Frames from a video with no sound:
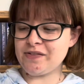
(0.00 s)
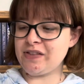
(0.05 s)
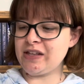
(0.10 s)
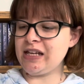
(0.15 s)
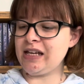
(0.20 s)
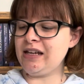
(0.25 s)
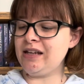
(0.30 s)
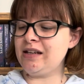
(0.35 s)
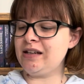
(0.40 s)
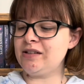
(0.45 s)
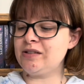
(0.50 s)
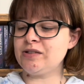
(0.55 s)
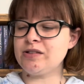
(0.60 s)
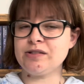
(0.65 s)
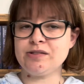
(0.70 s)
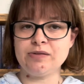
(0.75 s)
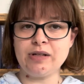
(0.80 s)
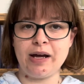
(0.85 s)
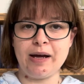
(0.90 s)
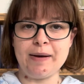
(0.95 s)
the
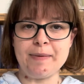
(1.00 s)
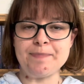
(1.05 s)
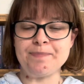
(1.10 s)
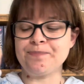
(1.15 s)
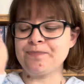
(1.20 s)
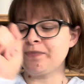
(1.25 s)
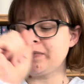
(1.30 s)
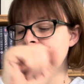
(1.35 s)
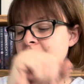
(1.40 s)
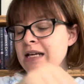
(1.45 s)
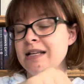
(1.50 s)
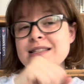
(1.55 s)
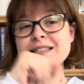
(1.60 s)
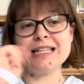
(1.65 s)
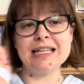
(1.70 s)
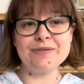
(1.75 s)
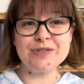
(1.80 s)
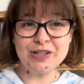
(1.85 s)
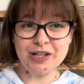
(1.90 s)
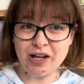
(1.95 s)

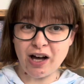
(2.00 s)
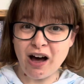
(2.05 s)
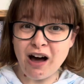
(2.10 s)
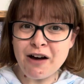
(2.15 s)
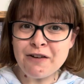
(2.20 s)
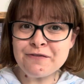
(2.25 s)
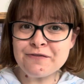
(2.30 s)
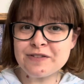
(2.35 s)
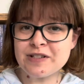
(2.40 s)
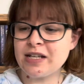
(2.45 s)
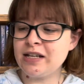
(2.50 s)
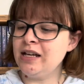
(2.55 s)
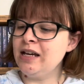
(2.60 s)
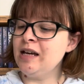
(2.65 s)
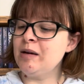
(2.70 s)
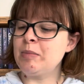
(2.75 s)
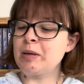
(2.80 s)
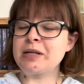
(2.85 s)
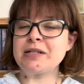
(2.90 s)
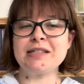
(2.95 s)
sleeves are cuffed,
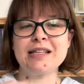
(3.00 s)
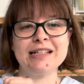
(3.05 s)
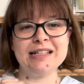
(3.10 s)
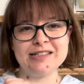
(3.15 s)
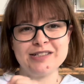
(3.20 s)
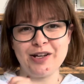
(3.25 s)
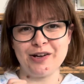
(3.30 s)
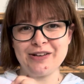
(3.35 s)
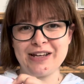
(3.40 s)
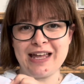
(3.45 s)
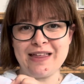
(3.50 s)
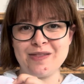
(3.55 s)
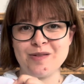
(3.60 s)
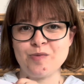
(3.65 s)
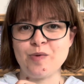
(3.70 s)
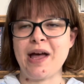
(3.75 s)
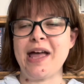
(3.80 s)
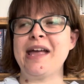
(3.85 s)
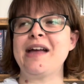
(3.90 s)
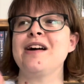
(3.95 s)
because then they don't get in the way.